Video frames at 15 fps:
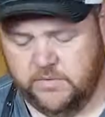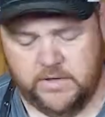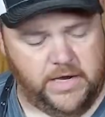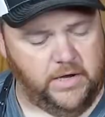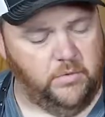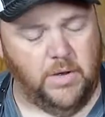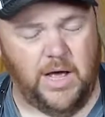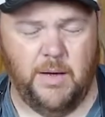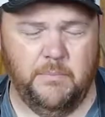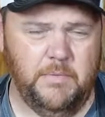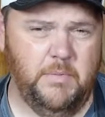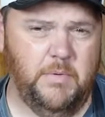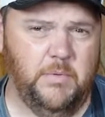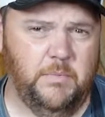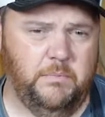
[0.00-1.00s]
Now, I
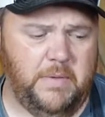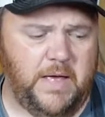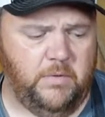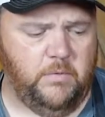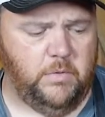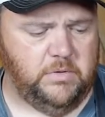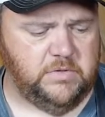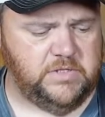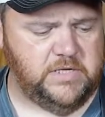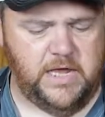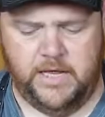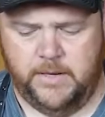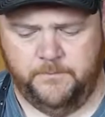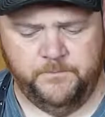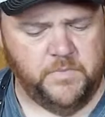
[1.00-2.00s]
remember back what I was
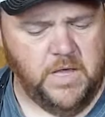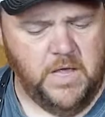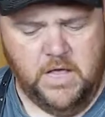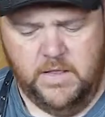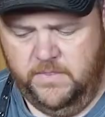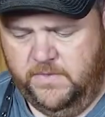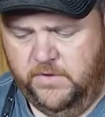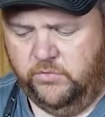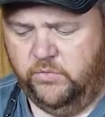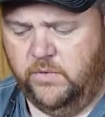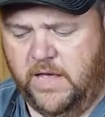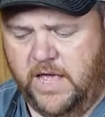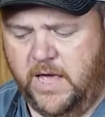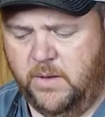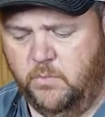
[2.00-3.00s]
saying, this one
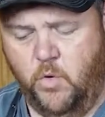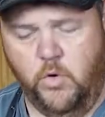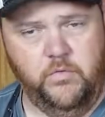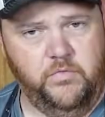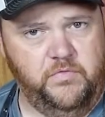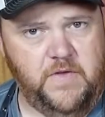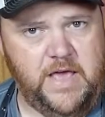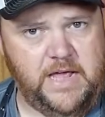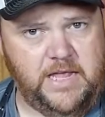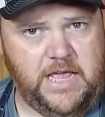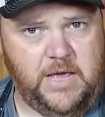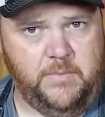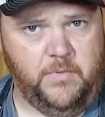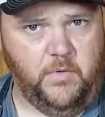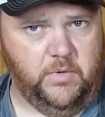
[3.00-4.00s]
had more fat
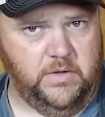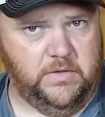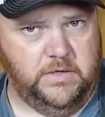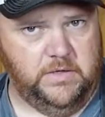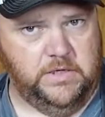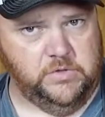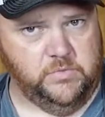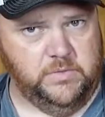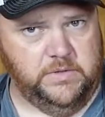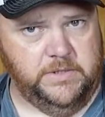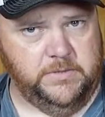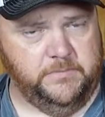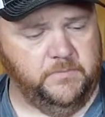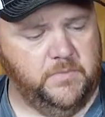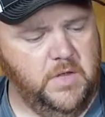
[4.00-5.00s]
cap on it than this one did.
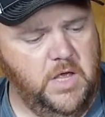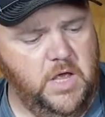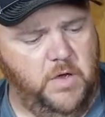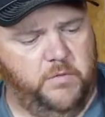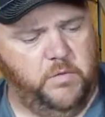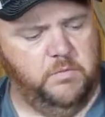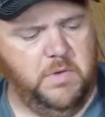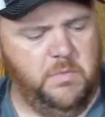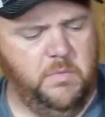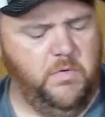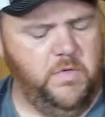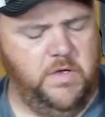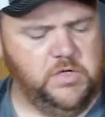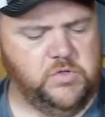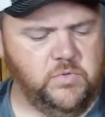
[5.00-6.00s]
If you remember
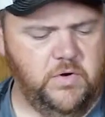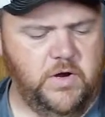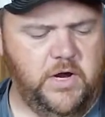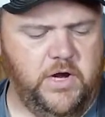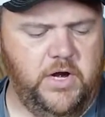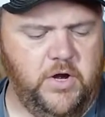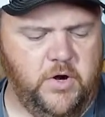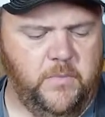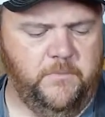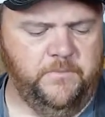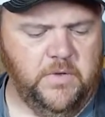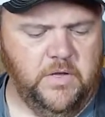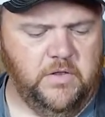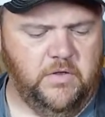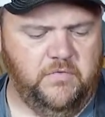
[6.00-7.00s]
this one right here,
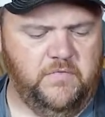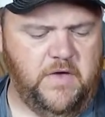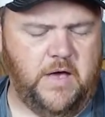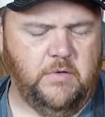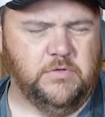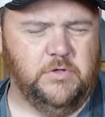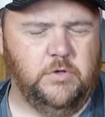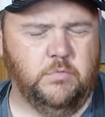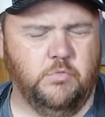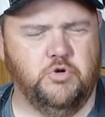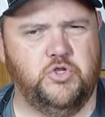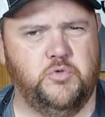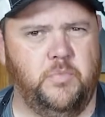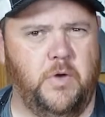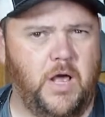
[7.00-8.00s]
the fat was a little more
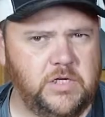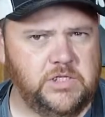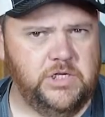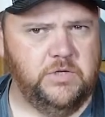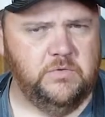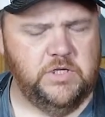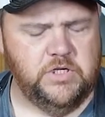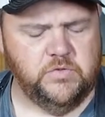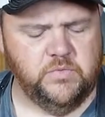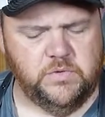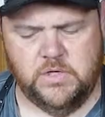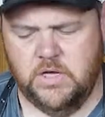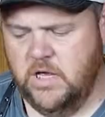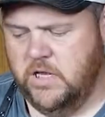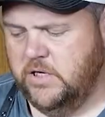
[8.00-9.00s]
splotchy on this one.
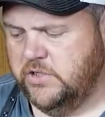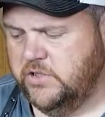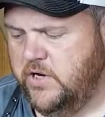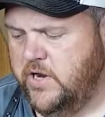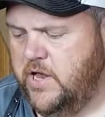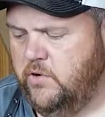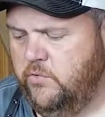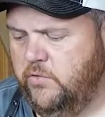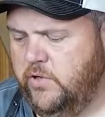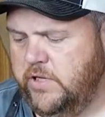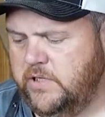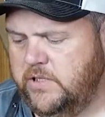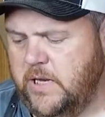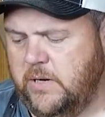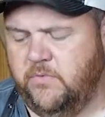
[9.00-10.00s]
This one had a really
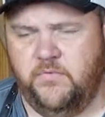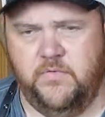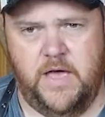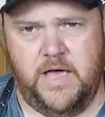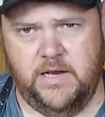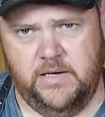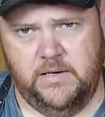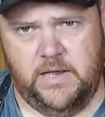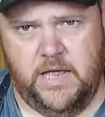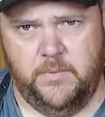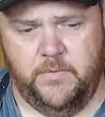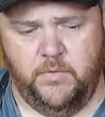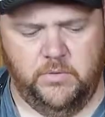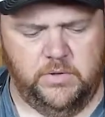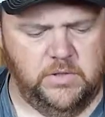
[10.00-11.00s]
deep fat cap
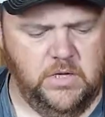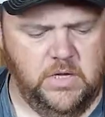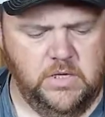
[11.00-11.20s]
on it.